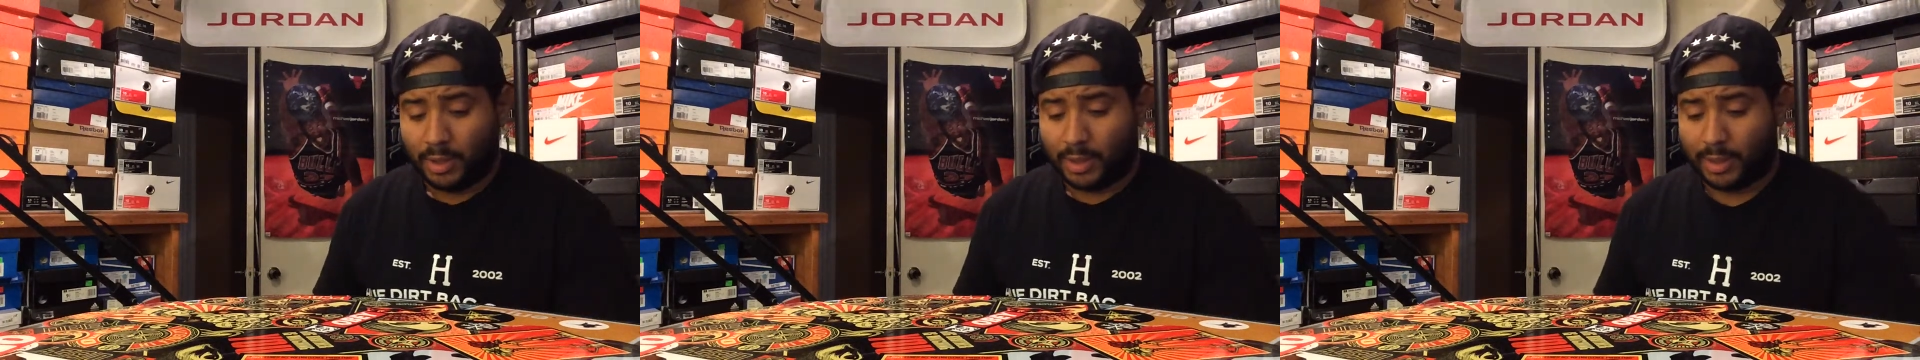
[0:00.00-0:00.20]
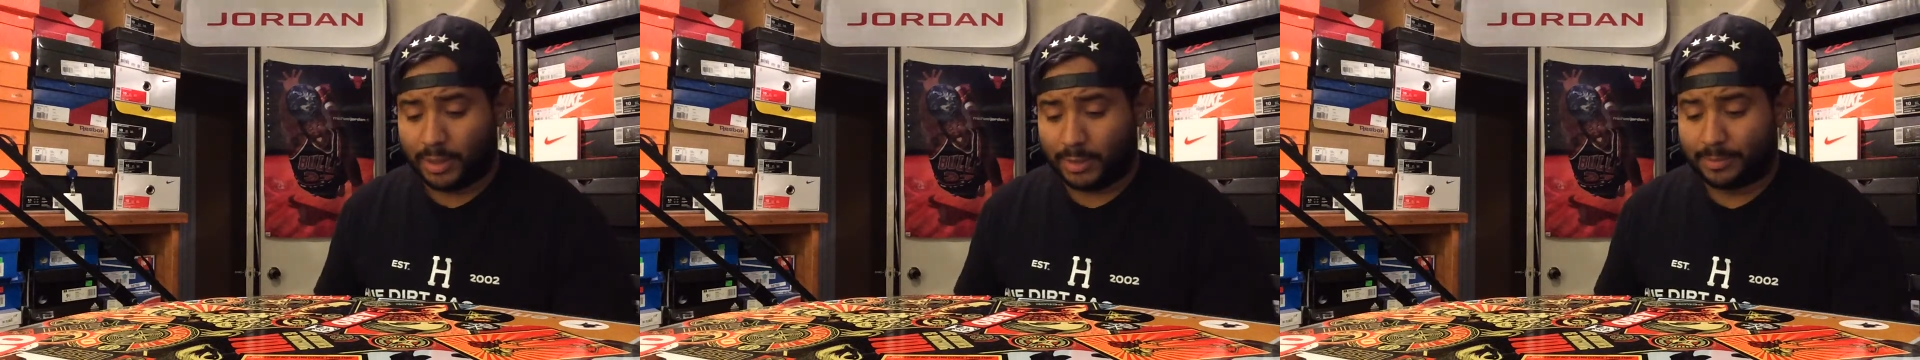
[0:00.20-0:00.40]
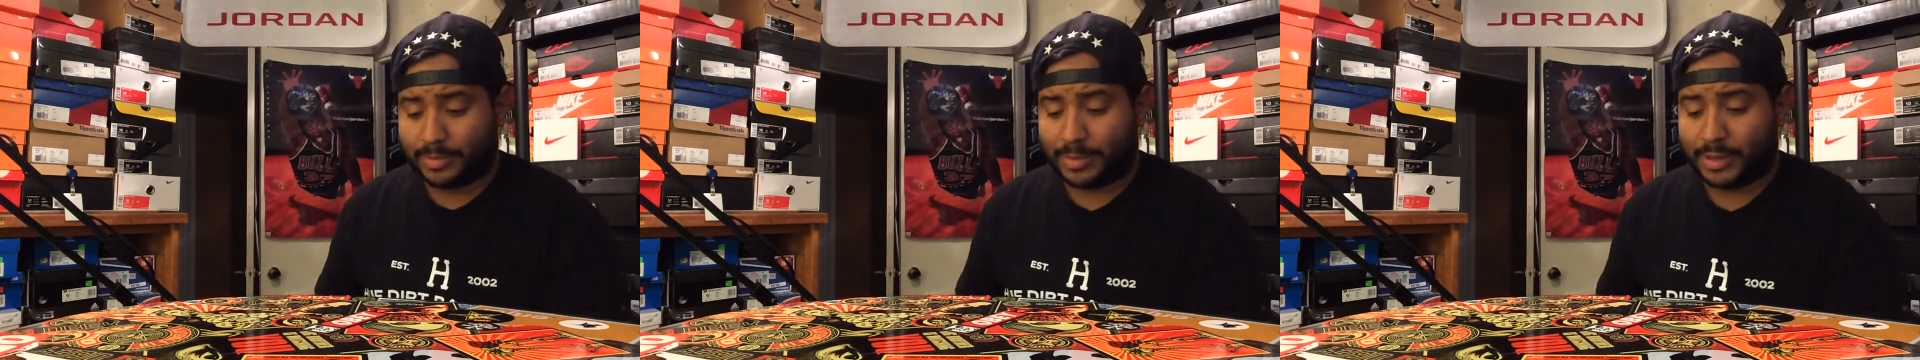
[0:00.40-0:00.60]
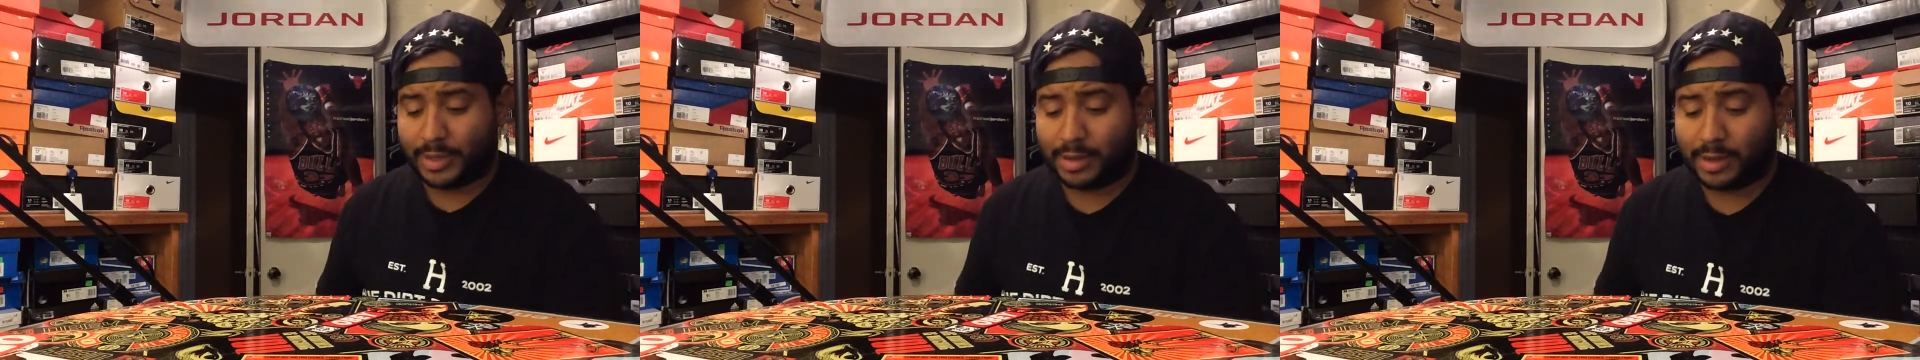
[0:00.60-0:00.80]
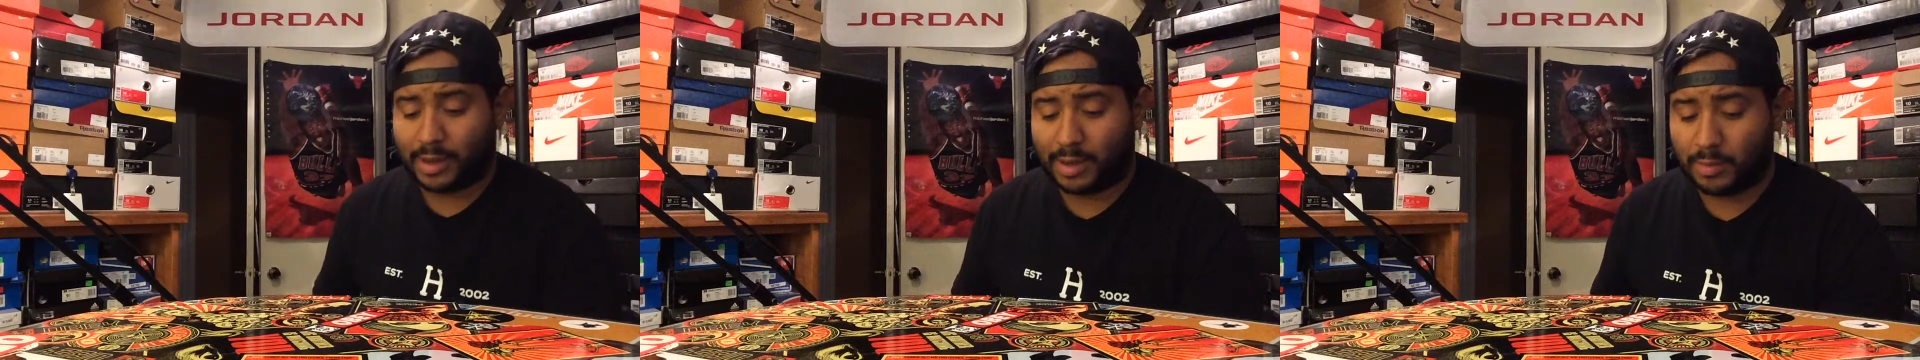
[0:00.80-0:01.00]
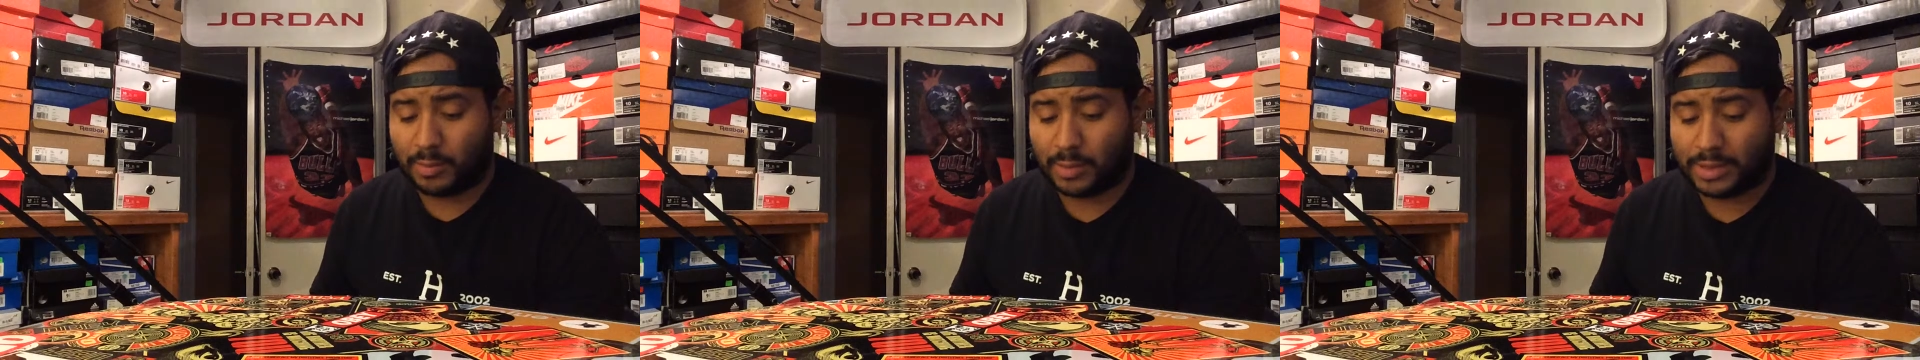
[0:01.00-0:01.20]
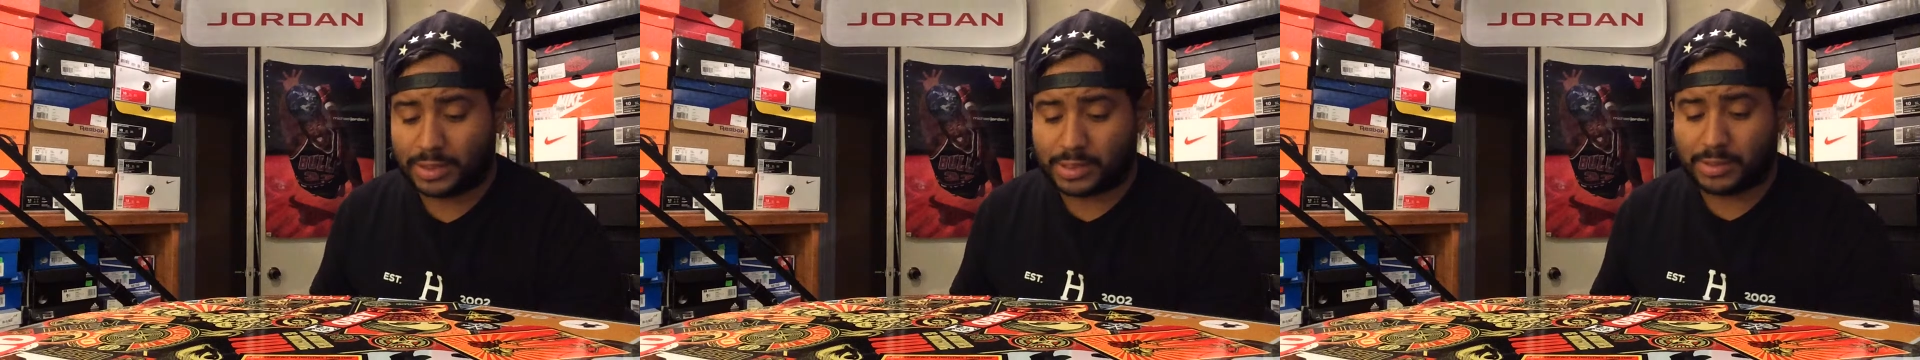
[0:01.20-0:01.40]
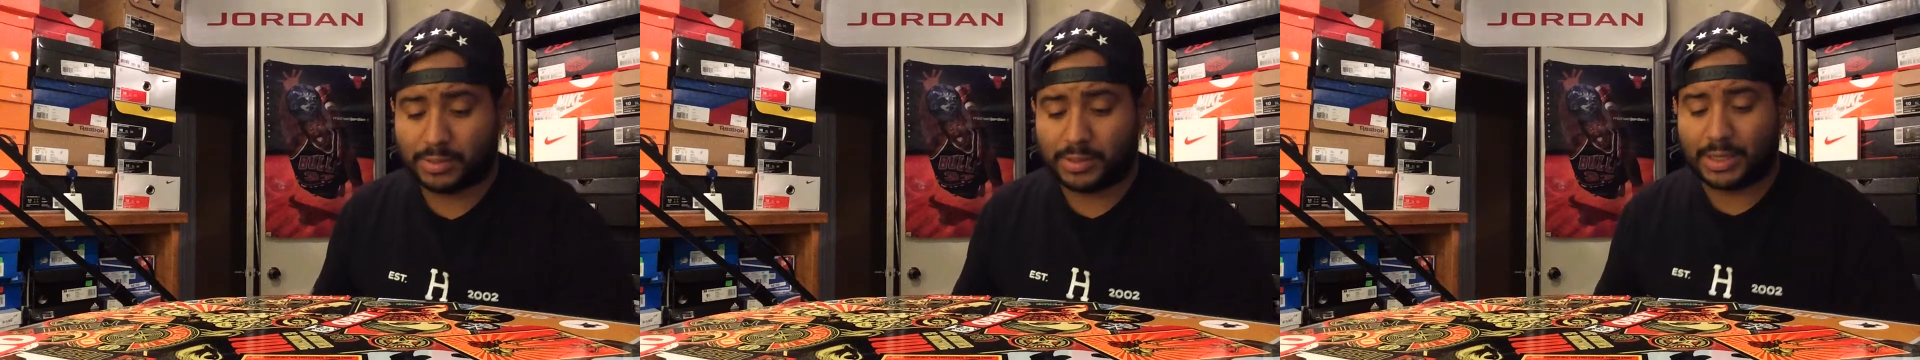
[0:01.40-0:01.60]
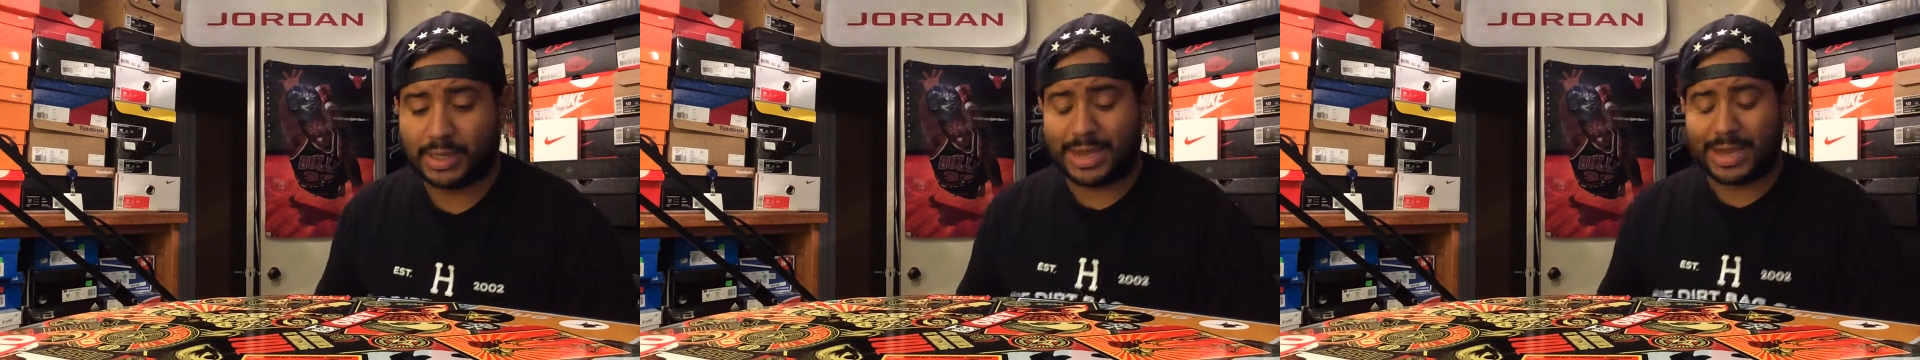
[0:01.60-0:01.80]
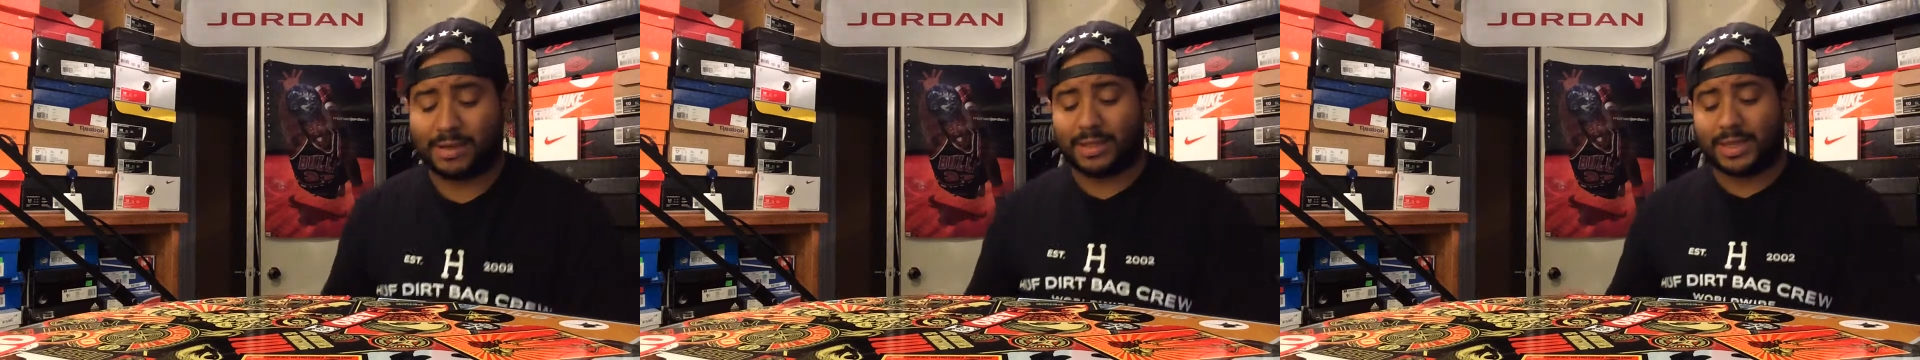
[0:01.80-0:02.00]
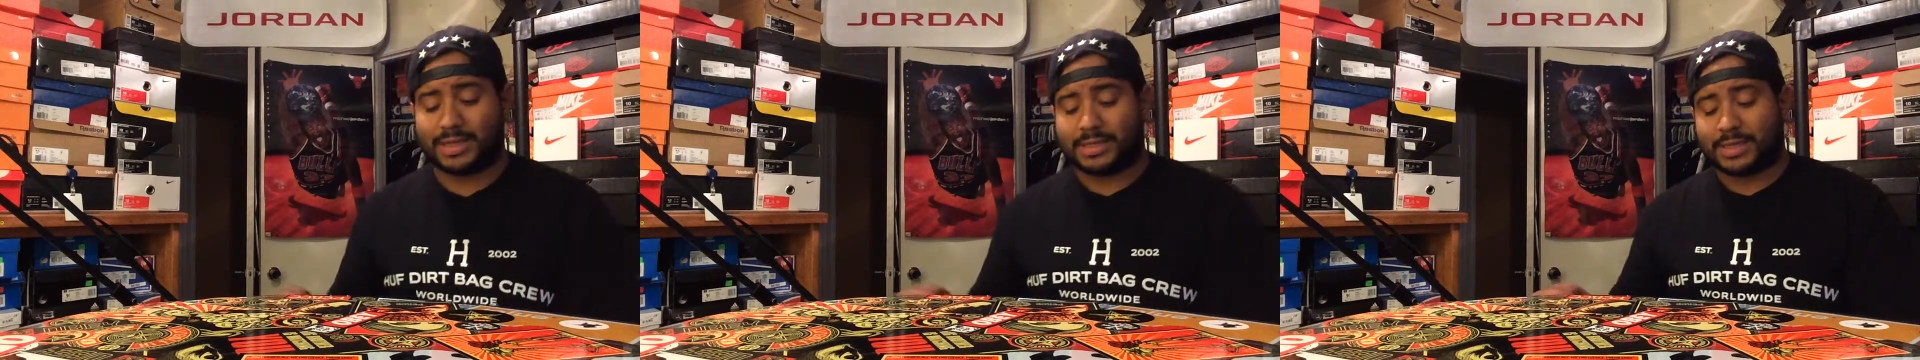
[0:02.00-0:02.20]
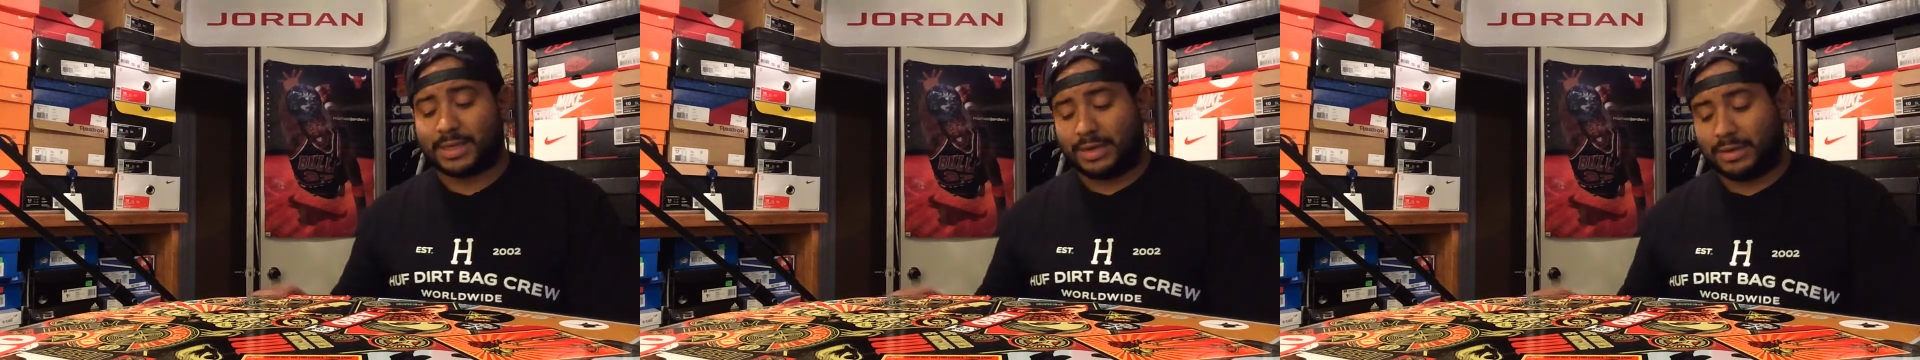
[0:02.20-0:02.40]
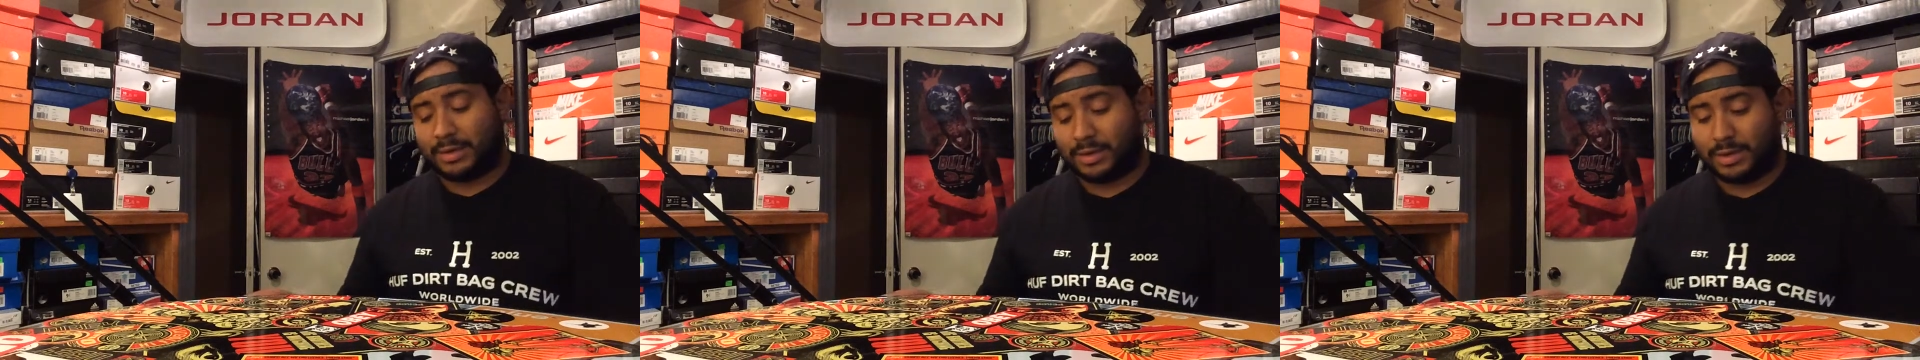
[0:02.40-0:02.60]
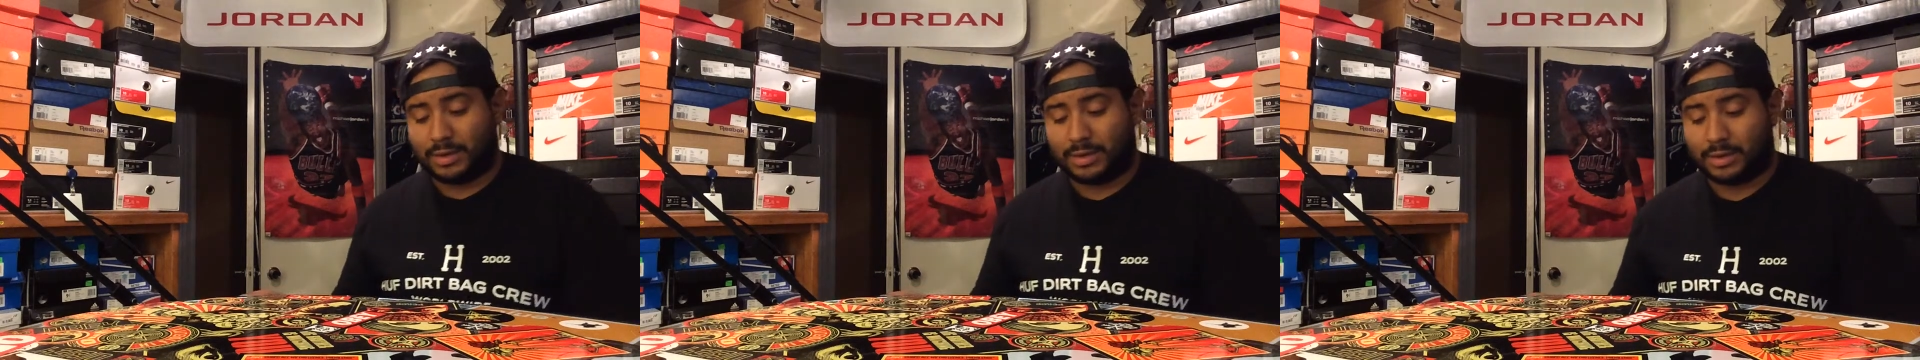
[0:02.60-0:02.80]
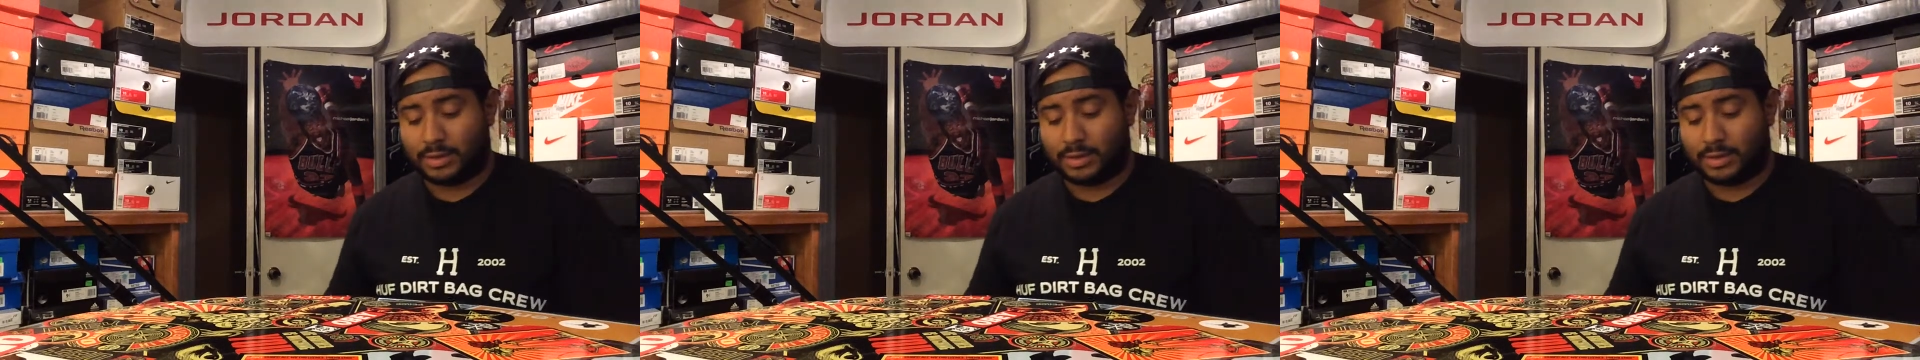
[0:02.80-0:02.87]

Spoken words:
But went to the outlet center